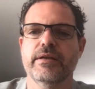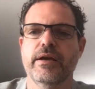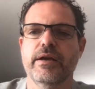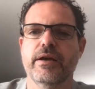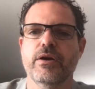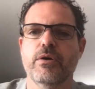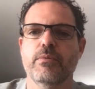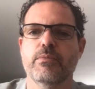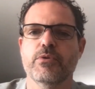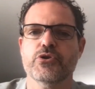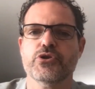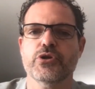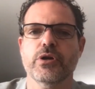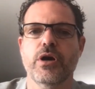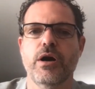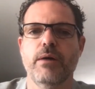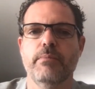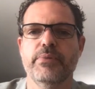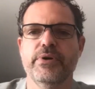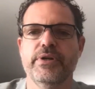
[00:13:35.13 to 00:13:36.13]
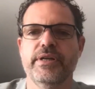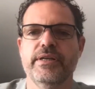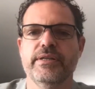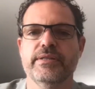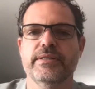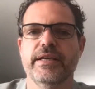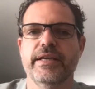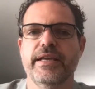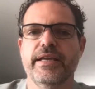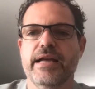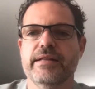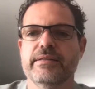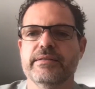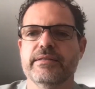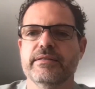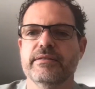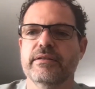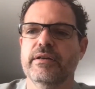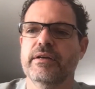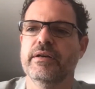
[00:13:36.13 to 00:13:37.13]
commercial companies,
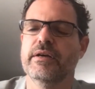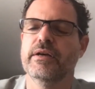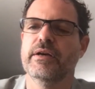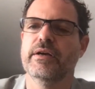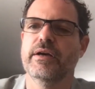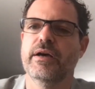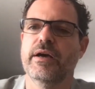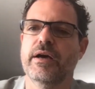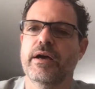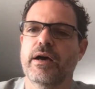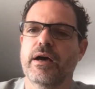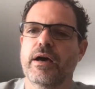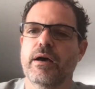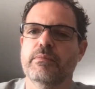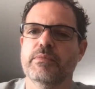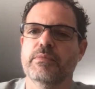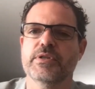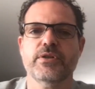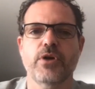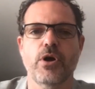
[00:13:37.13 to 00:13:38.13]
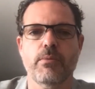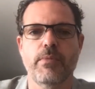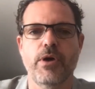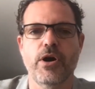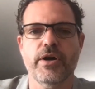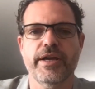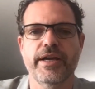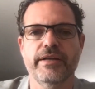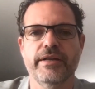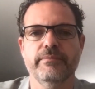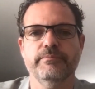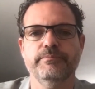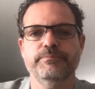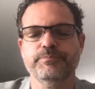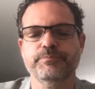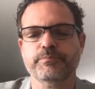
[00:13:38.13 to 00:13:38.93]
against the stock market.